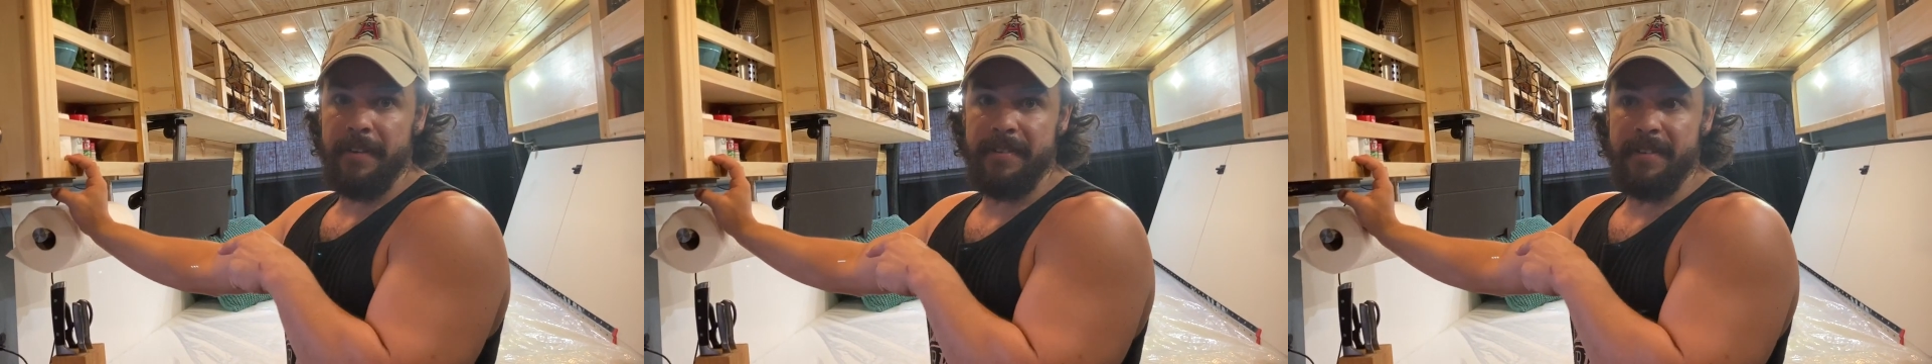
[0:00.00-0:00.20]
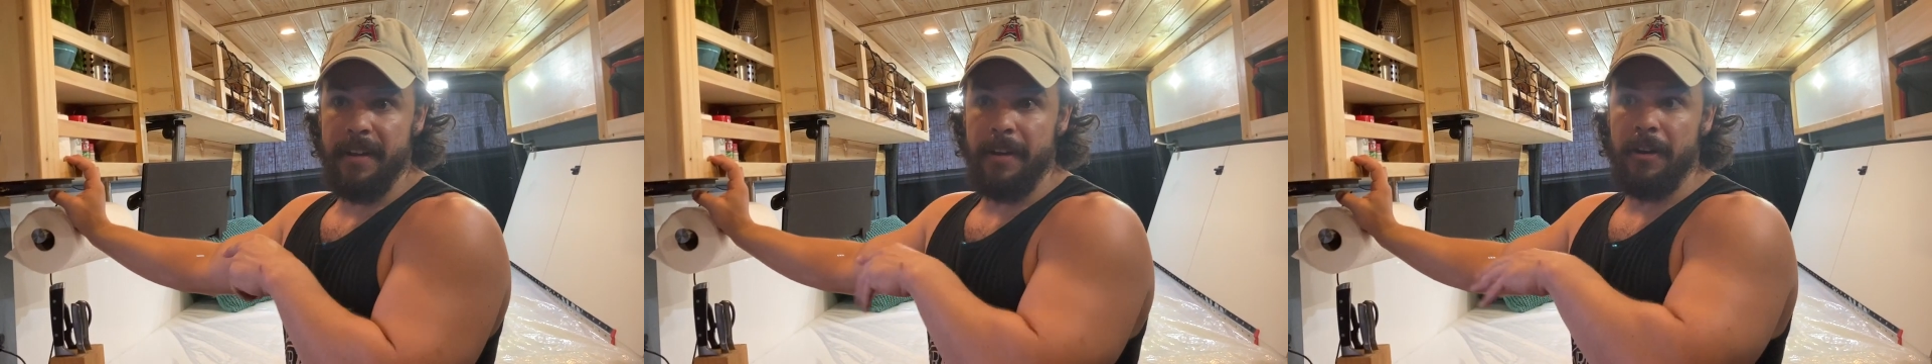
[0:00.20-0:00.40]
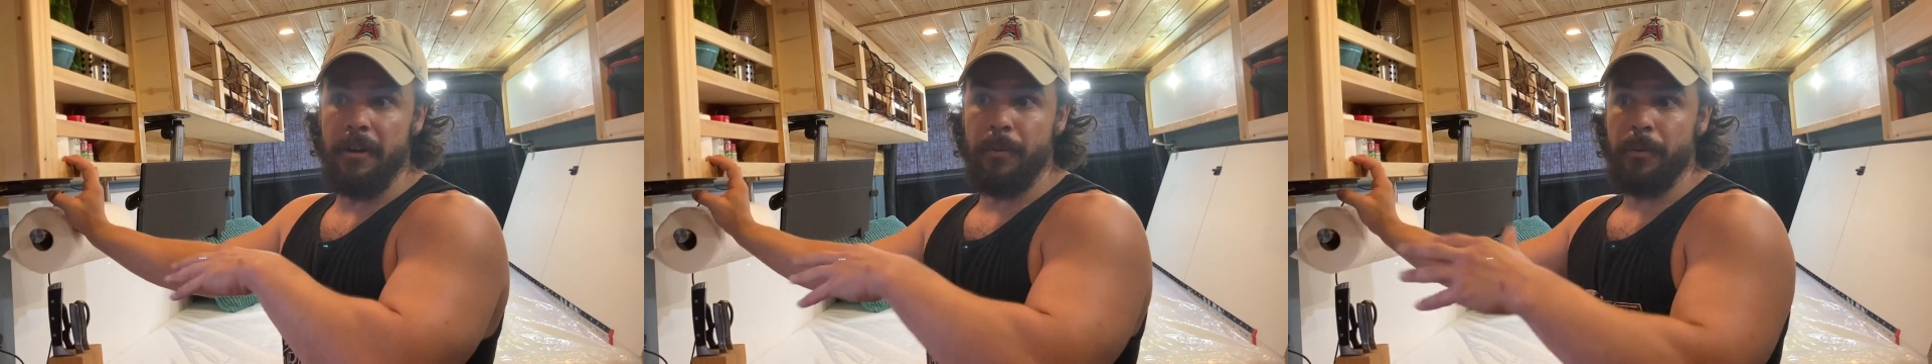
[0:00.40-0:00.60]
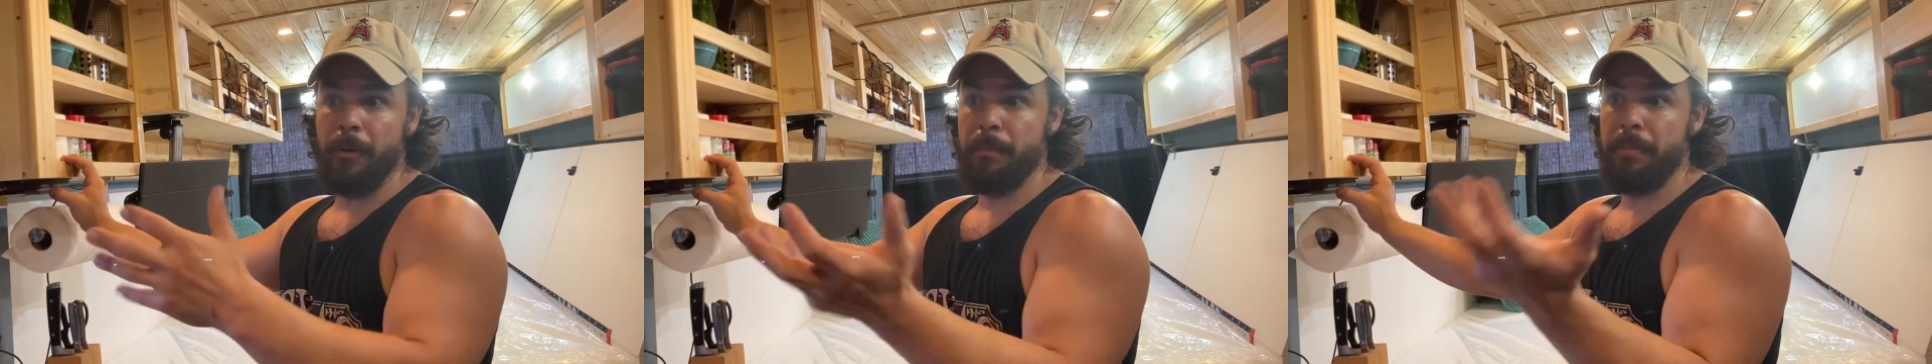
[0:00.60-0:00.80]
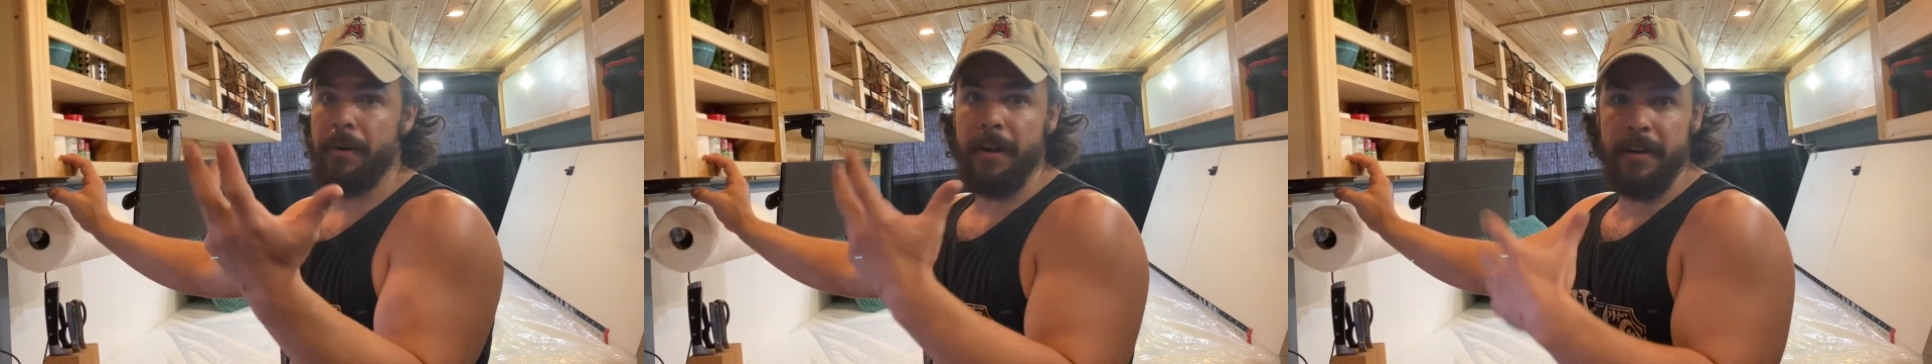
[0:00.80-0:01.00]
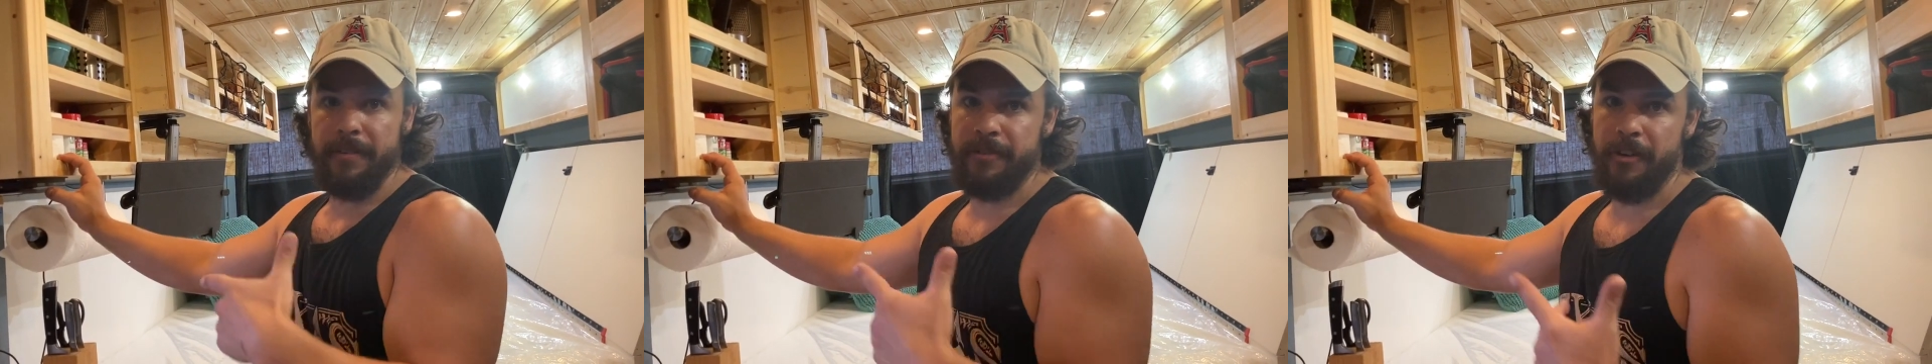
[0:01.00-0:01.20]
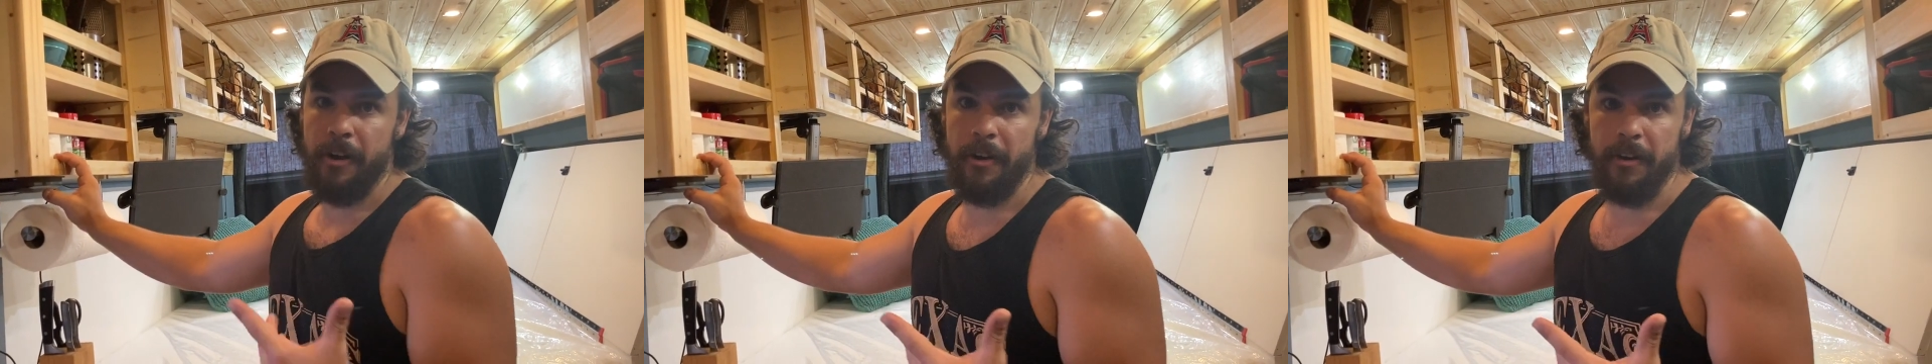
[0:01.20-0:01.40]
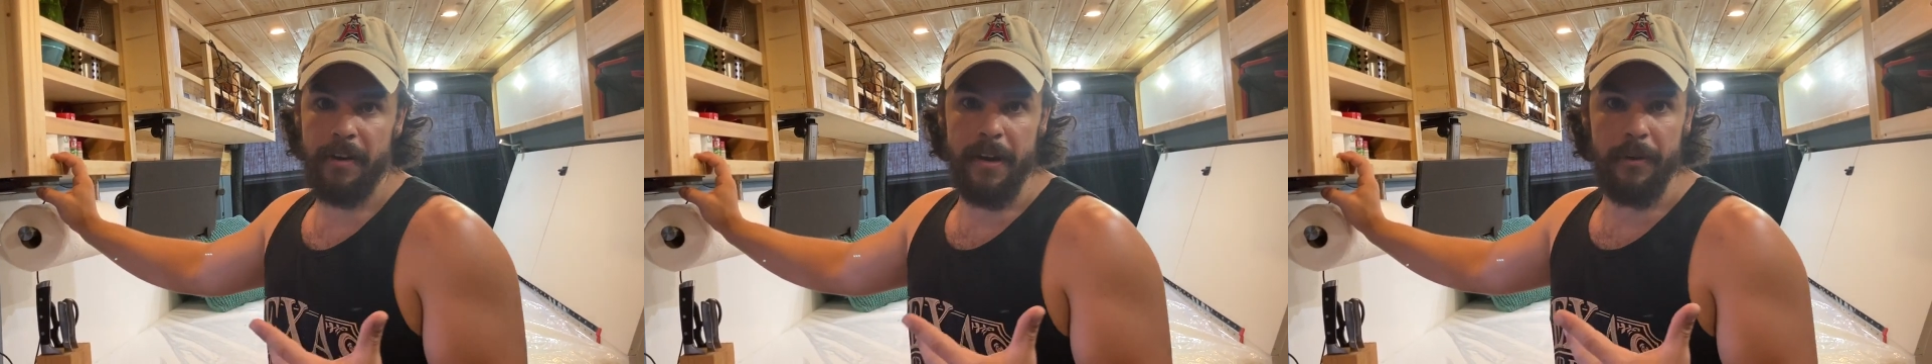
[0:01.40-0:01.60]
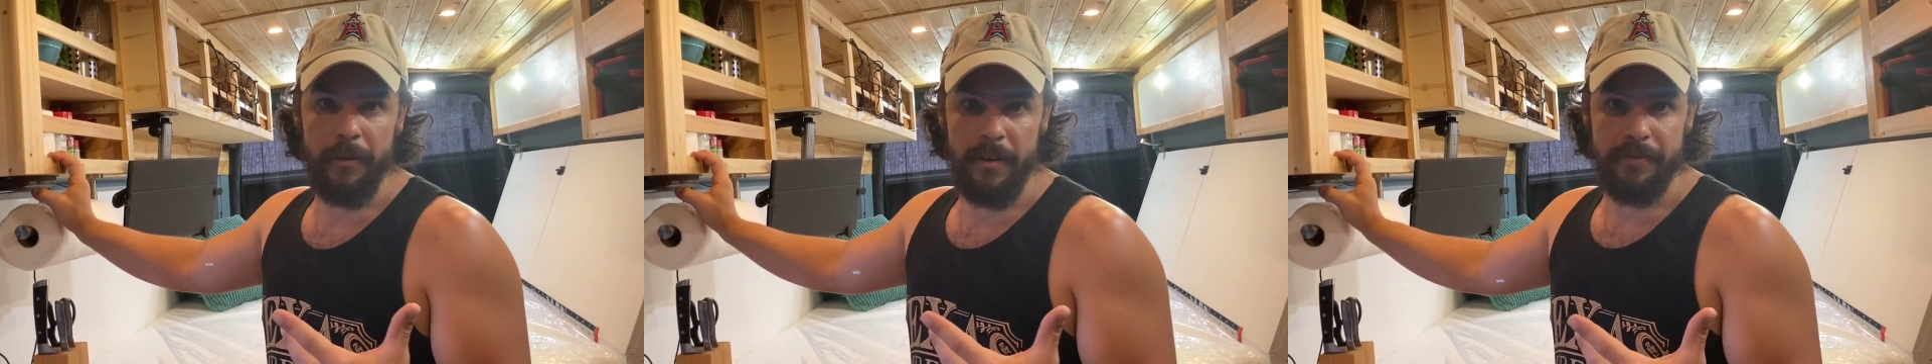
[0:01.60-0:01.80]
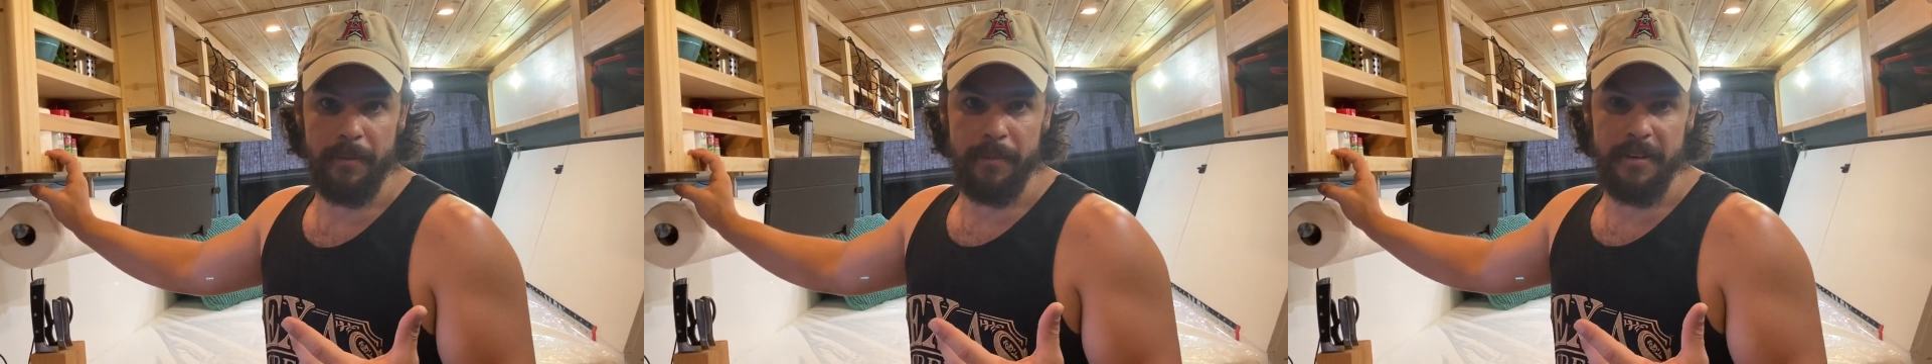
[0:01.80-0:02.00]
Extender will bring a stronger
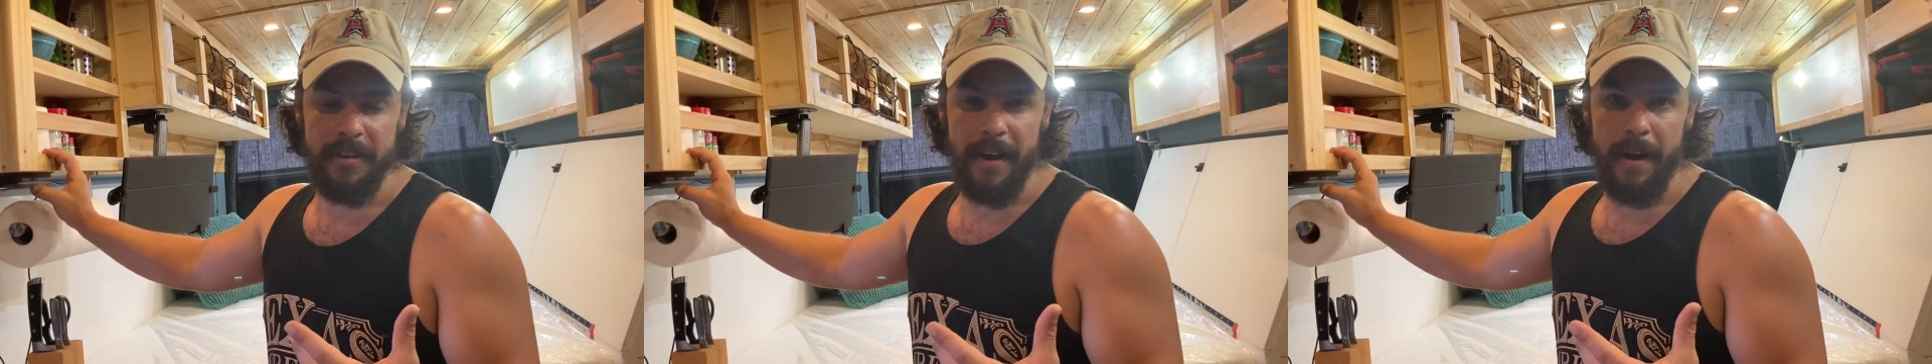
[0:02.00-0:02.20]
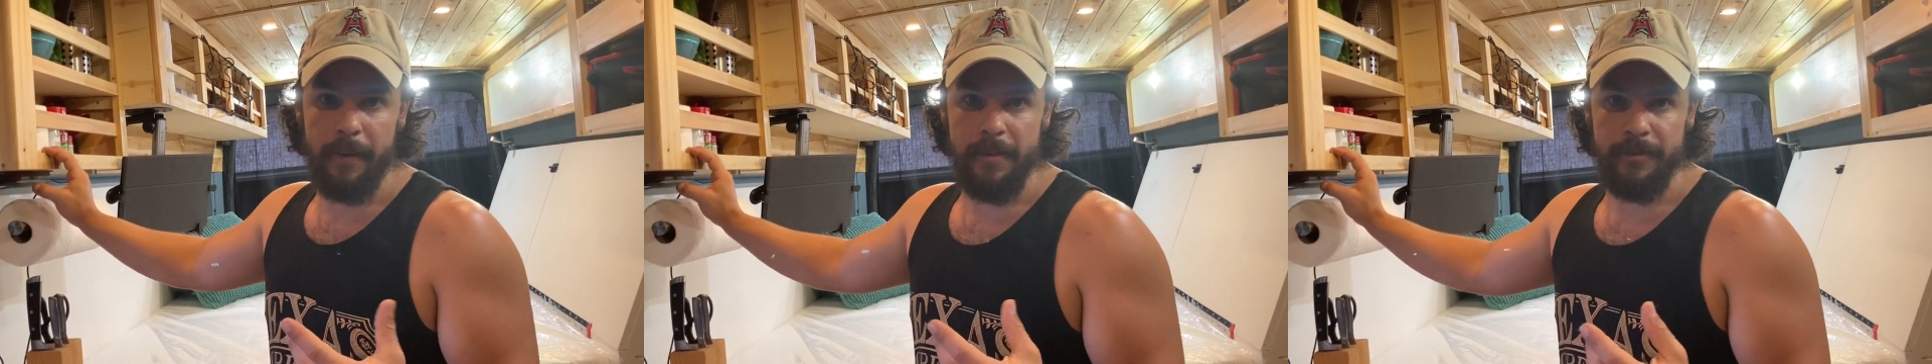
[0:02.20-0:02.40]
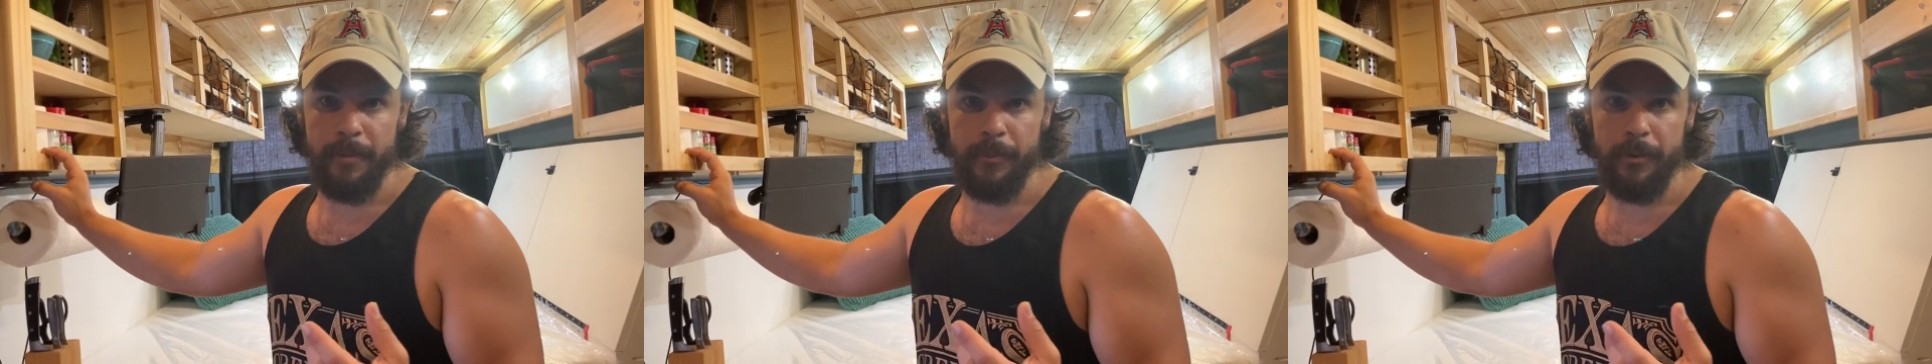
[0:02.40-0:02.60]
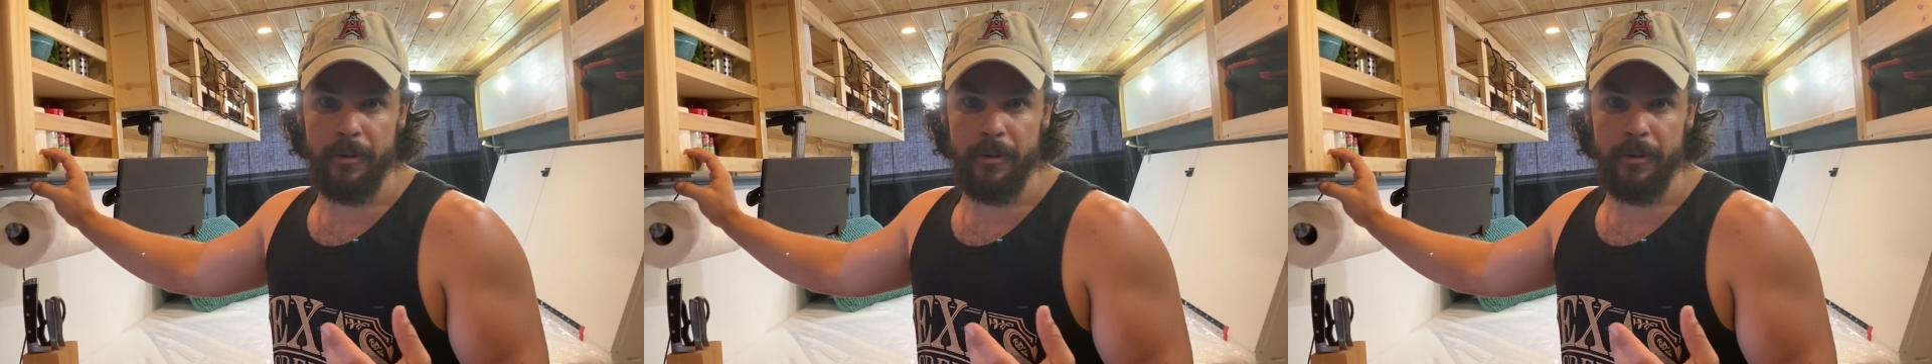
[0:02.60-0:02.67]
network from the towers when